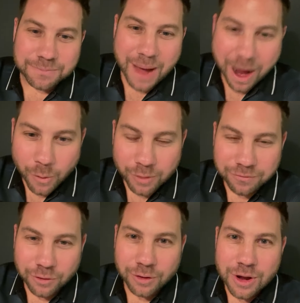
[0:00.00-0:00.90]

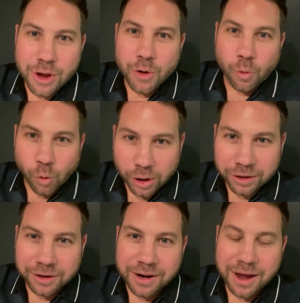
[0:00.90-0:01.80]
powerful
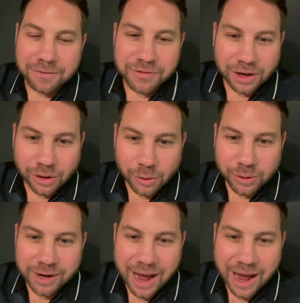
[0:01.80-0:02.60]
word of the Lord.